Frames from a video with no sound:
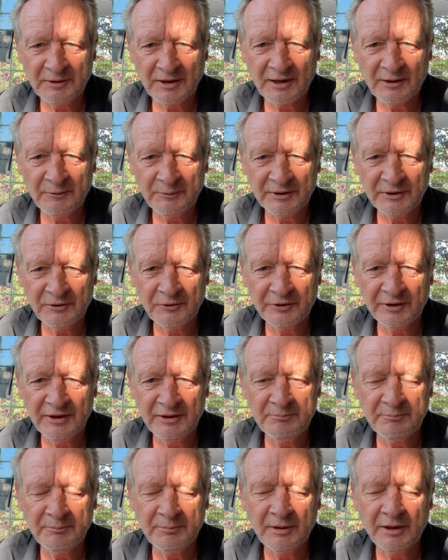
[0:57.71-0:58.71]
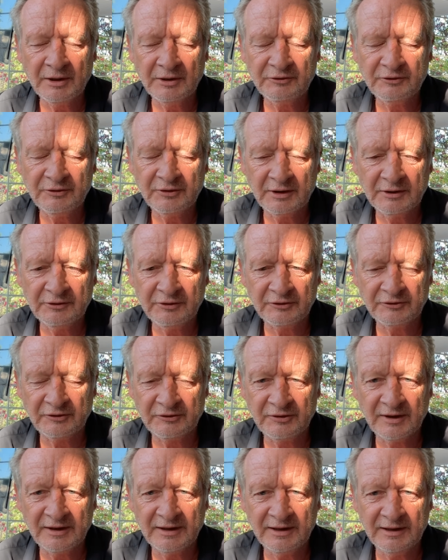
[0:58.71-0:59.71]
how we got in, but uh, just to
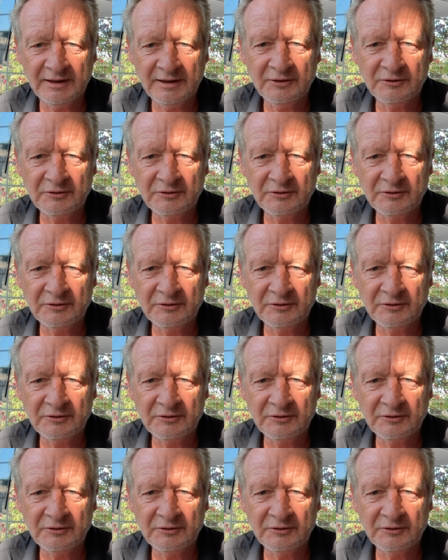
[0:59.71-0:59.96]
say it is